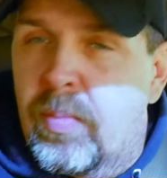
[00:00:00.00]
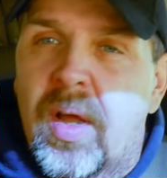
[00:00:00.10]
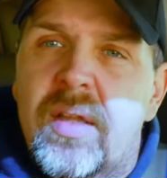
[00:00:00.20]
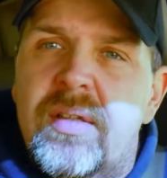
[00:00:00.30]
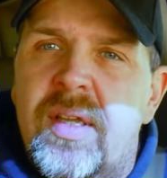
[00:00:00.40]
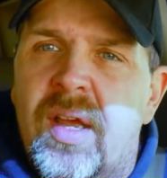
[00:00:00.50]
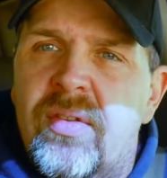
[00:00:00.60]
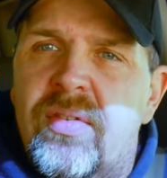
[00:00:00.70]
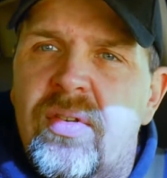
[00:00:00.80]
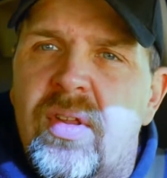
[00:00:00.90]
But,
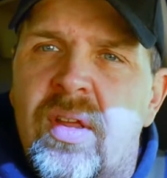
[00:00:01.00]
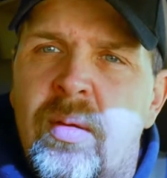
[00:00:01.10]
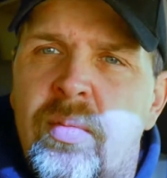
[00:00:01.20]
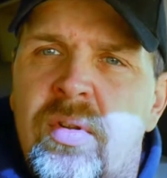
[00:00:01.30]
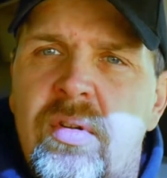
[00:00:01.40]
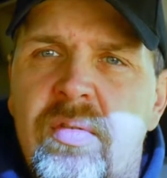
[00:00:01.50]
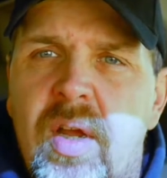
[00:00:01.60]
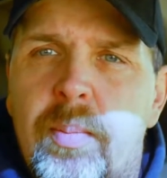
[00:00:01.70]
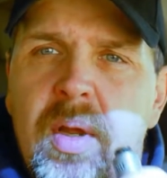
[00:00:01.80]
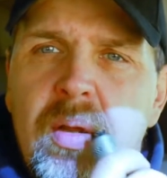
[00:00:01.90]
yes, I am still
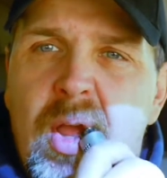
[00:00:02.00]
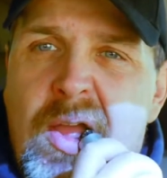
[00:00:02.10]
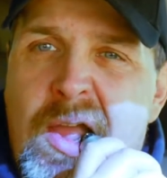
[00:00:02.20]
vaping.